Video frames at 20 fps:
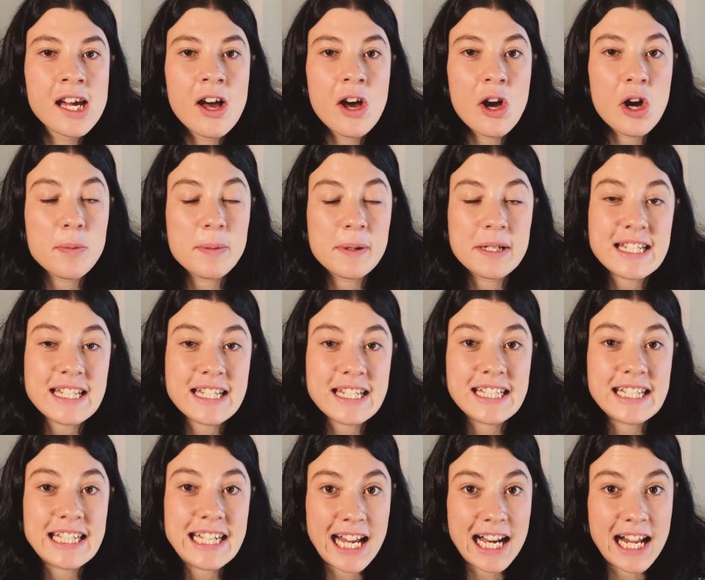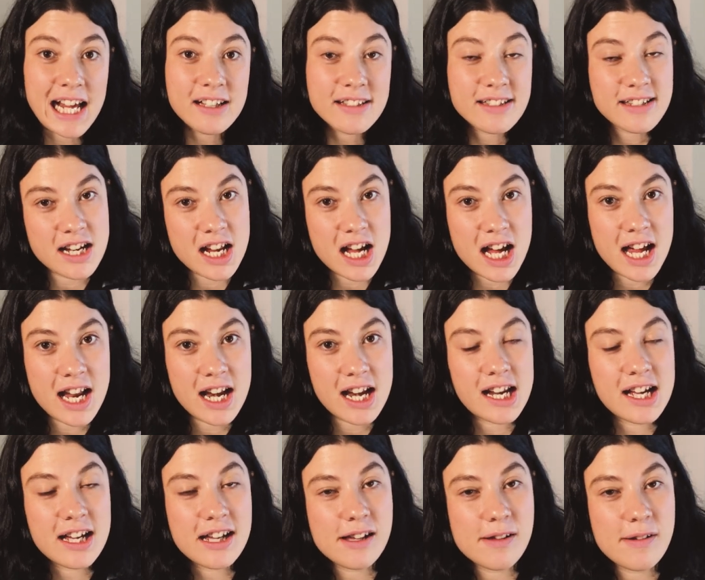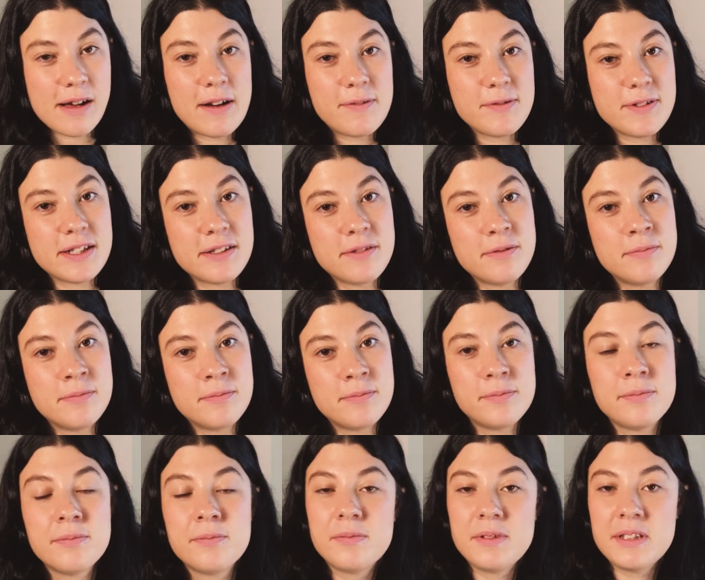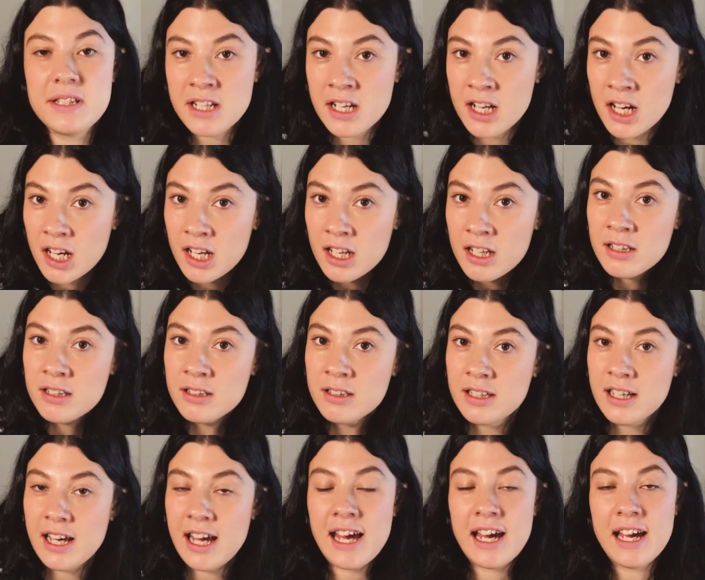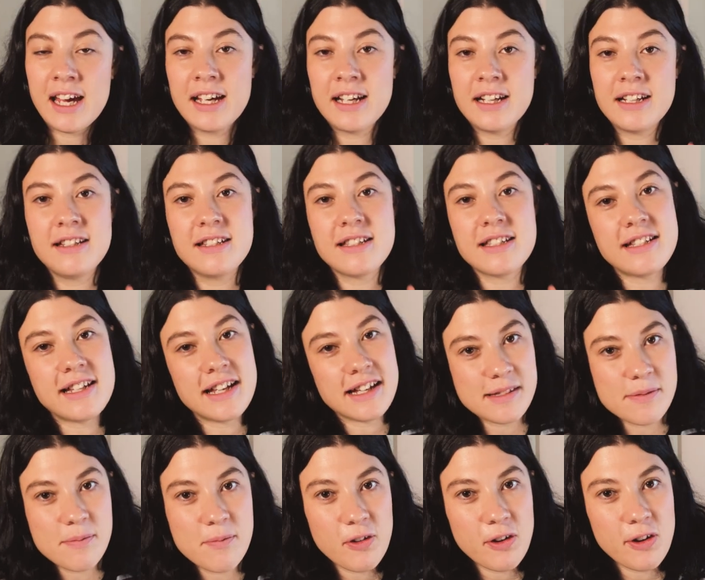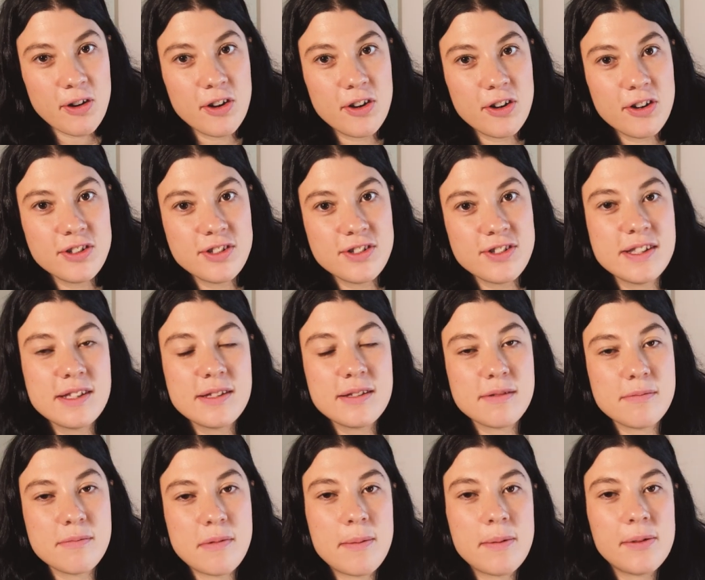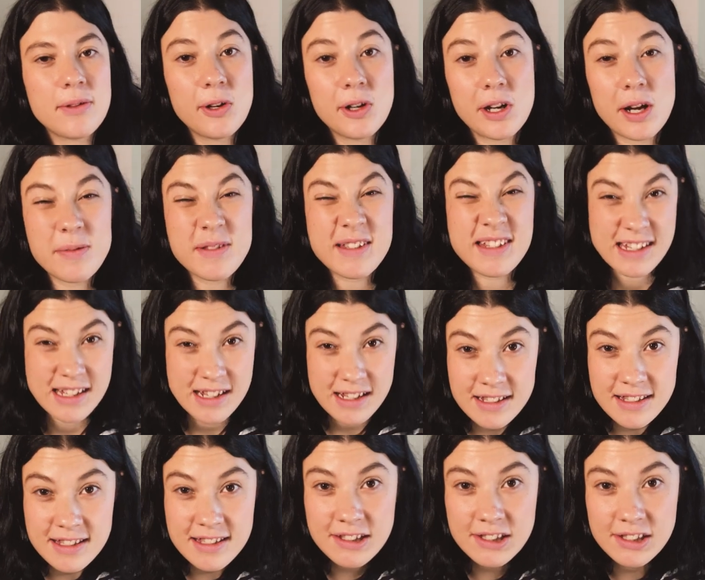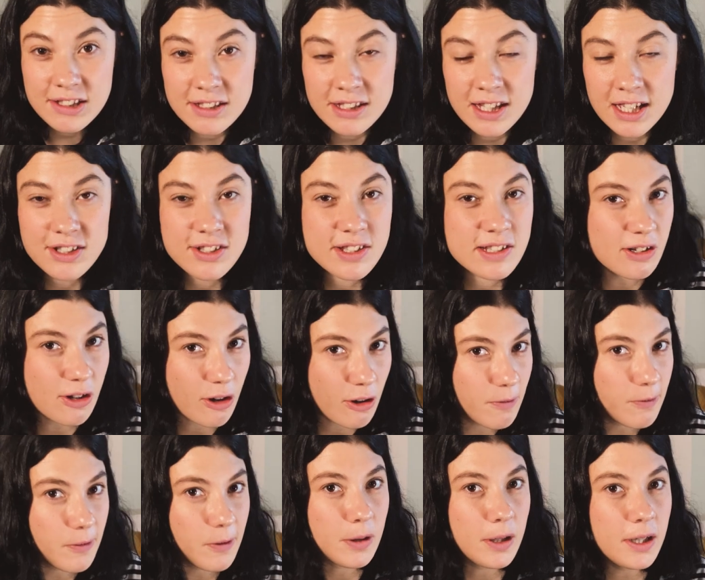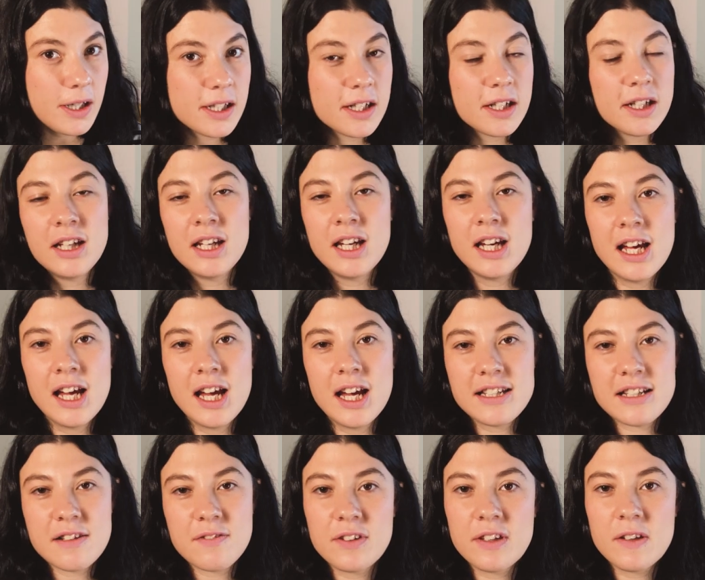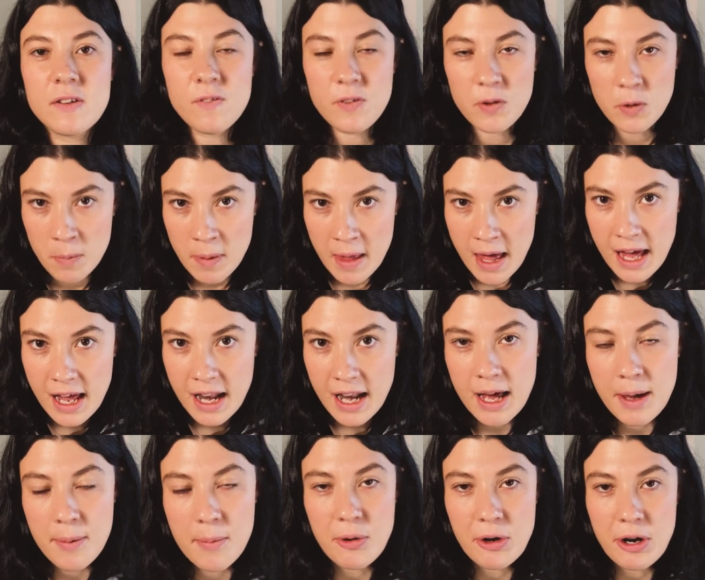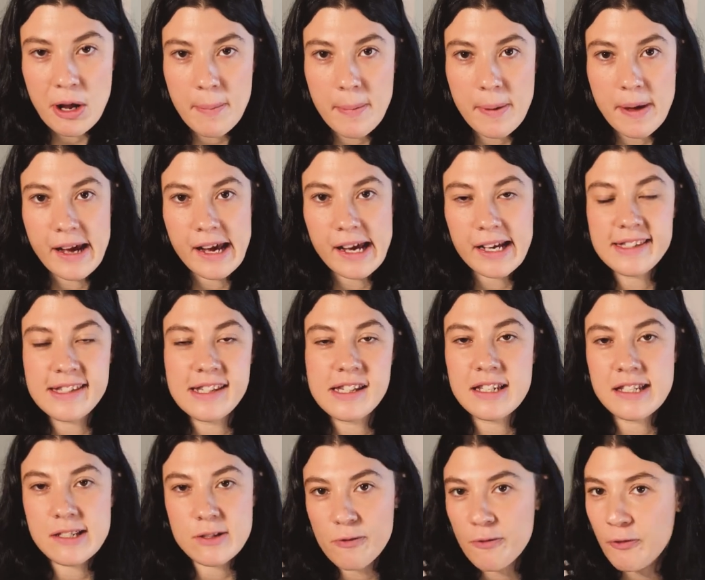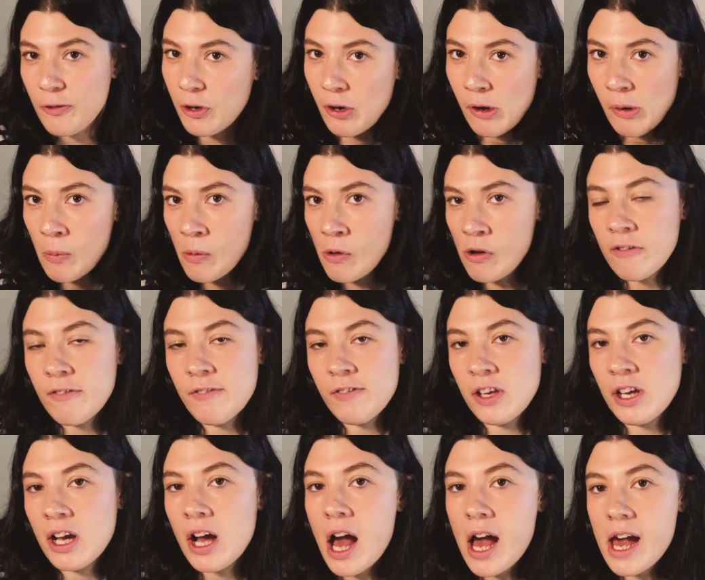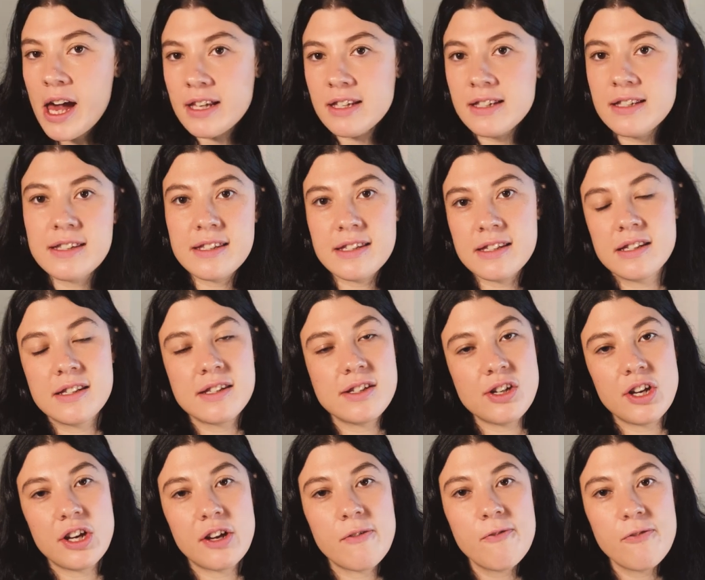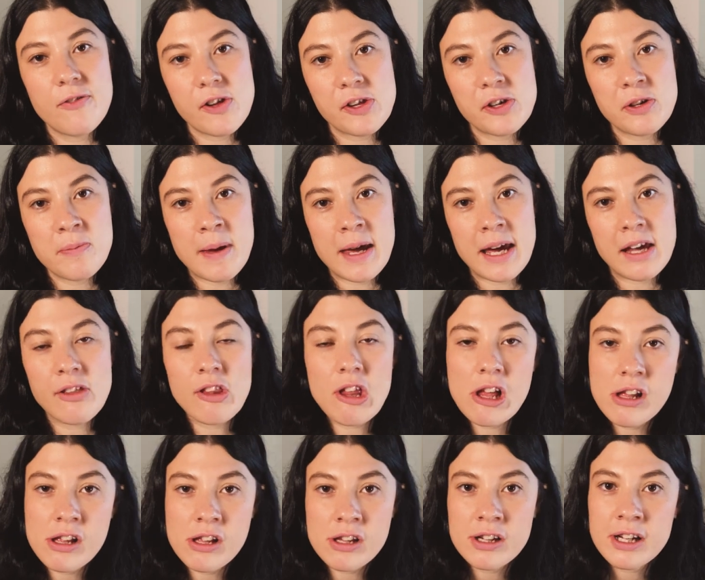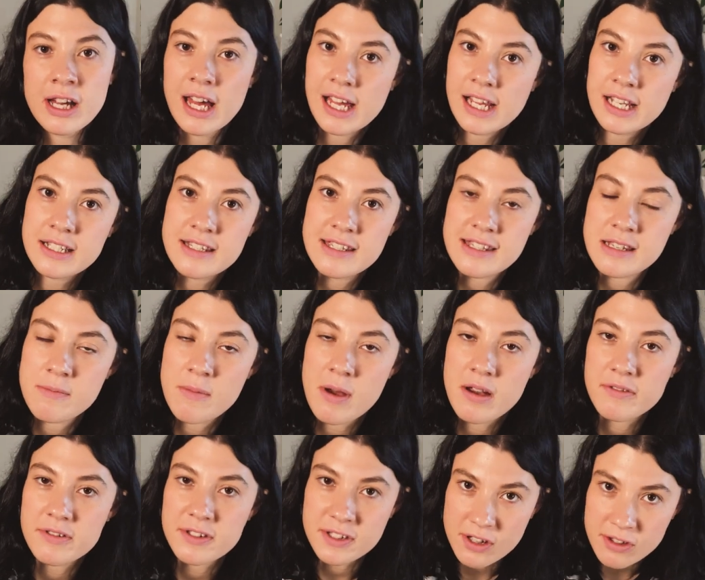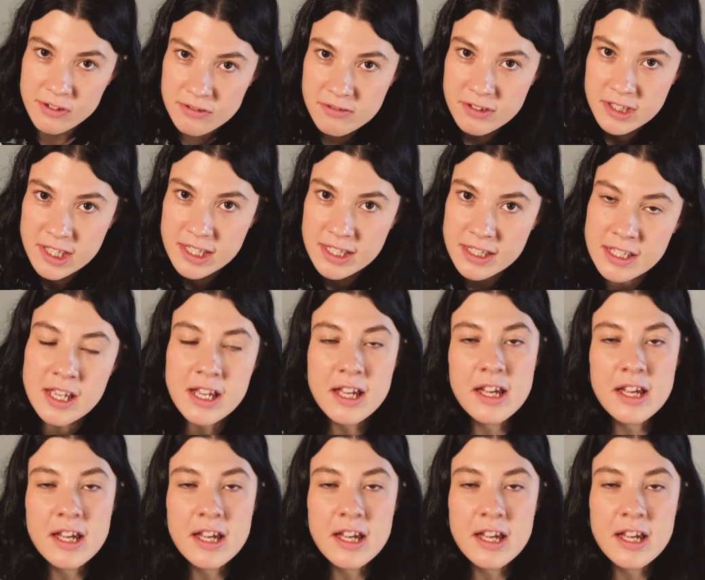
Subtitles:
Hoping to get out tonight, have some dinner and take some photos, maybe load up the cine still and just go for it. Definitely film that and put up a cine still photo walk for you guys so you can follow me along and see my results.